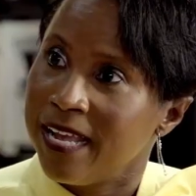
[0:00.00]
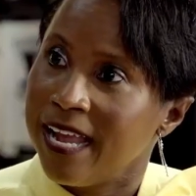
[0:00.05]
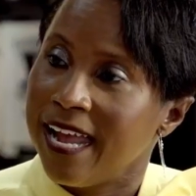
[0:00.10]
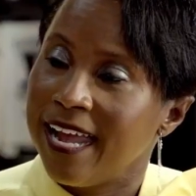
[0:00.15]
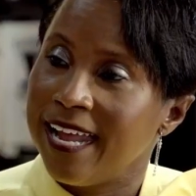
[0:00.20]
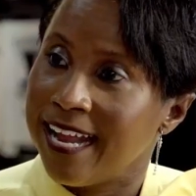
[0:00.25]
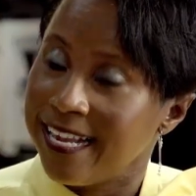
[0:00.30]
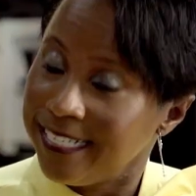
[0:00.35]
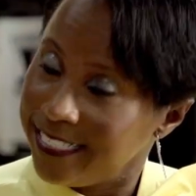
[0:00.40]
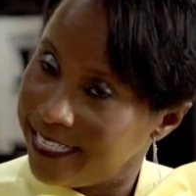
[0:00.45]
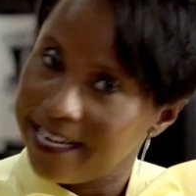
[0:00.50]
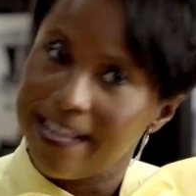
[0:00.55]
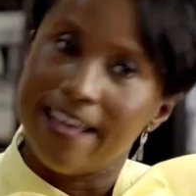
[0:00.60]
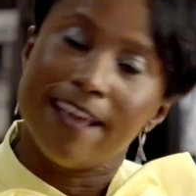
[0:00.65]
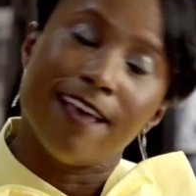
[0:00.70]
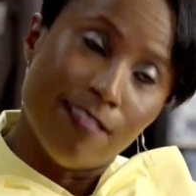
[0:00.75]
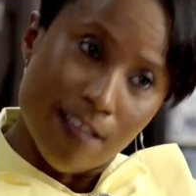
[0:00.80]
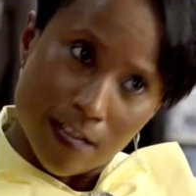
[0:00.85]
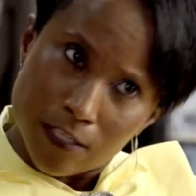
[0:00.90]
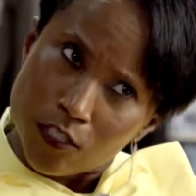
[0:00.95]
And I said,
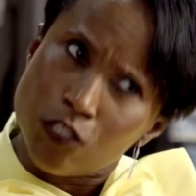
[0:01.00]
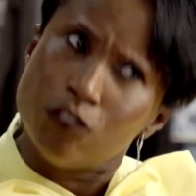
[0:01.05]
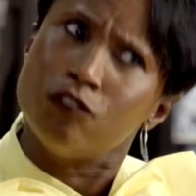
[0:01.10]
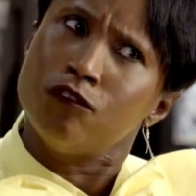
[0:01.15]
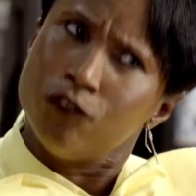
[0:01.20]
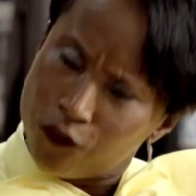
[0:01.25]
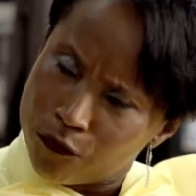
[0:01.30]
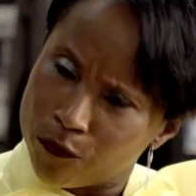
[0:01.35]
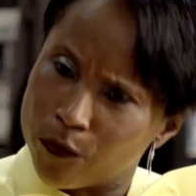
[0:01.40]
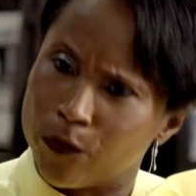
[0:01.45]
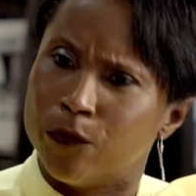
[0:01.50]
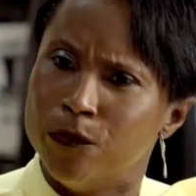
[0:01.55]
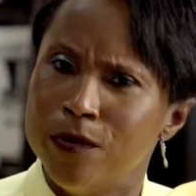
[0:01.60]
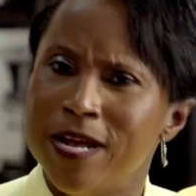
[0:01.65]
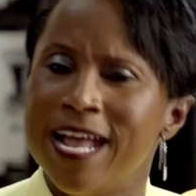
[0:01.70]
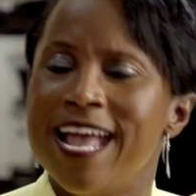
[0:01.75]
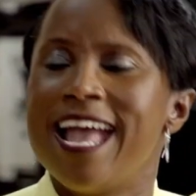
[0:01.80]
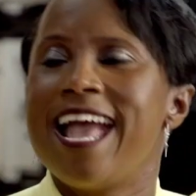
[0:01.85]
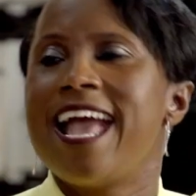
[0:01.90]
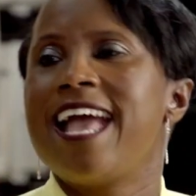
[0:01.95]
yeah, that's true.
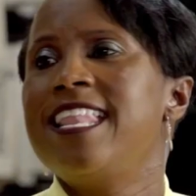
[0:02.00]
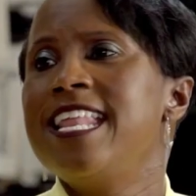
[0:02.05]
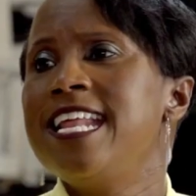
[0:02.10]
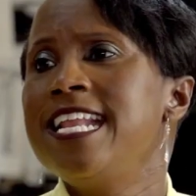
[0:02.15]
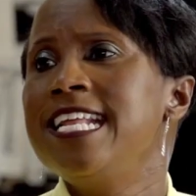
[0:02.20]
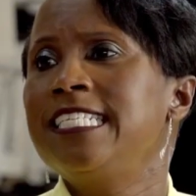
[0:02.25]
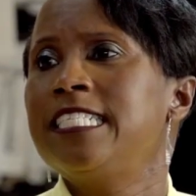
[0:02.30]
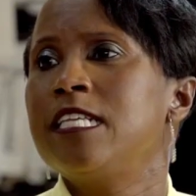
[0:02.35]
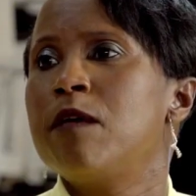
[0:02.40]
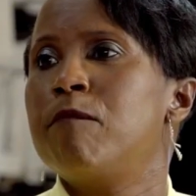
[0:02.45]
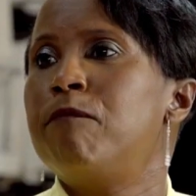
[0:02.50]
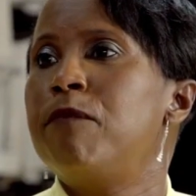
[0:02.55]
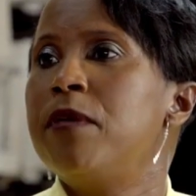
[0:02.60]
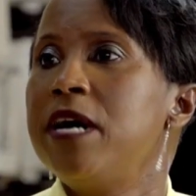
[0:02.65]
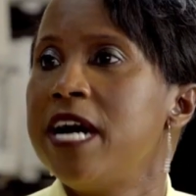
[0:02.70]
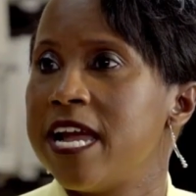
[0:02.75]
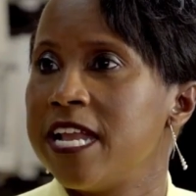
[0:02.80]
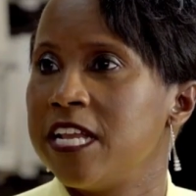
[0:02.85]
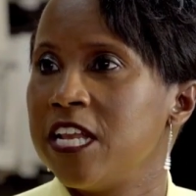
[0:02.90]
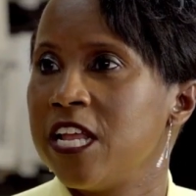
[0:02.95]
And then he said,
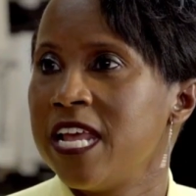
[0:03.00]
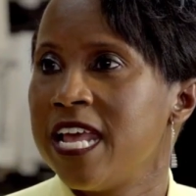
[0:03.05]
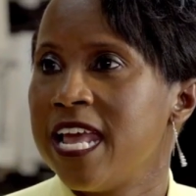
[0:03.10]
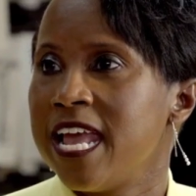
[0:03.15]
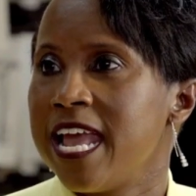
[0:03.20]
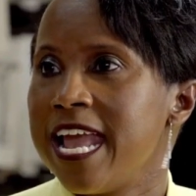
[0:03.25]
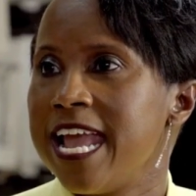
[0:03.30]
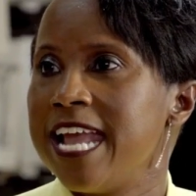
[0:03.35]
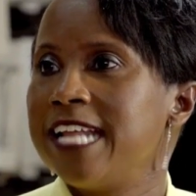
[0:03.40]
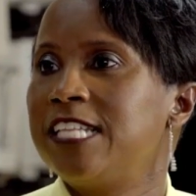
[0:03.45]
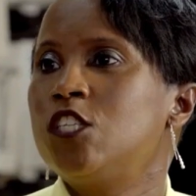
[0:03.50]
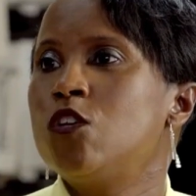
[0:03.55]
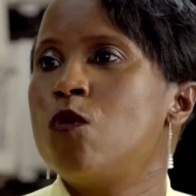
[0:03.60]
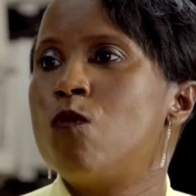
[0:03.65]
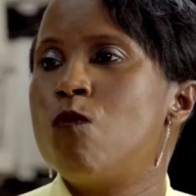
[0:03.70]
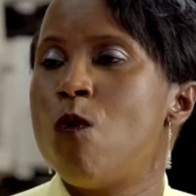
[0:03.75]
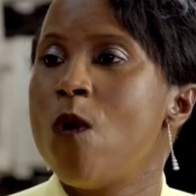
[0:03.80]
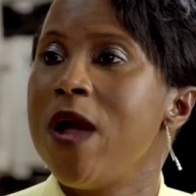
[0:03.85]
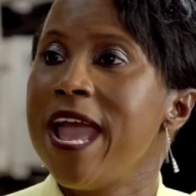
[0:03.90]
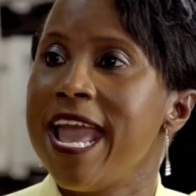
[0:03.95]
but it's a
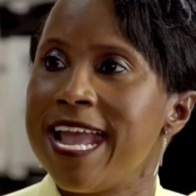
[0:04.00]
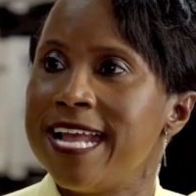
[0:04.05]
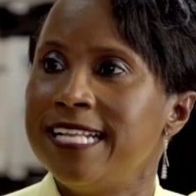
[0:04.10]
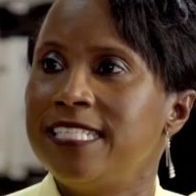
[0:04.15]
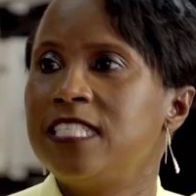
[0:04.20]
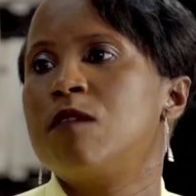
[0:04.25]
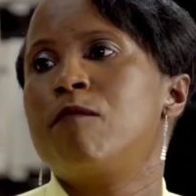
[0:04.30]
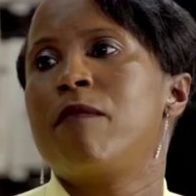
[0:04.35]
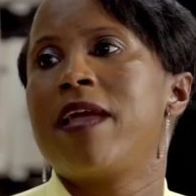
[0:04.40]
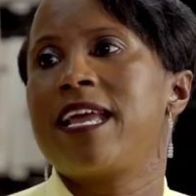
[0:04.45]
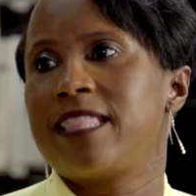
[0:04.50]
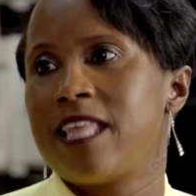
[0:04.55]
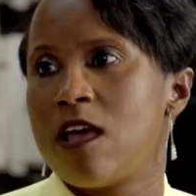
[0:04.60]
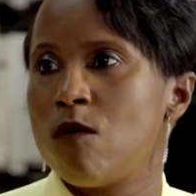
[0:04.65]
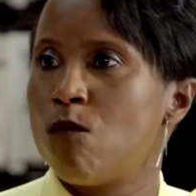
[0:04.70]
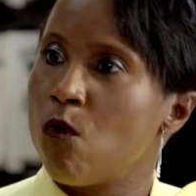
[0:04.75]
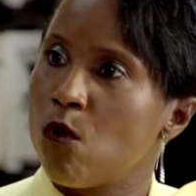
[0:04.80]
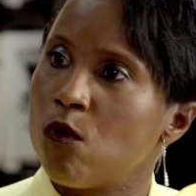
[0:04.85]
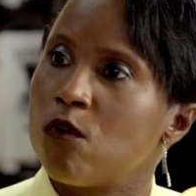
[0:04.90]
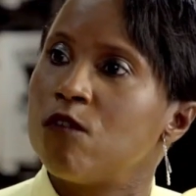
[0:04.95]
way to make that
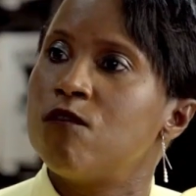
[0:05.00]
work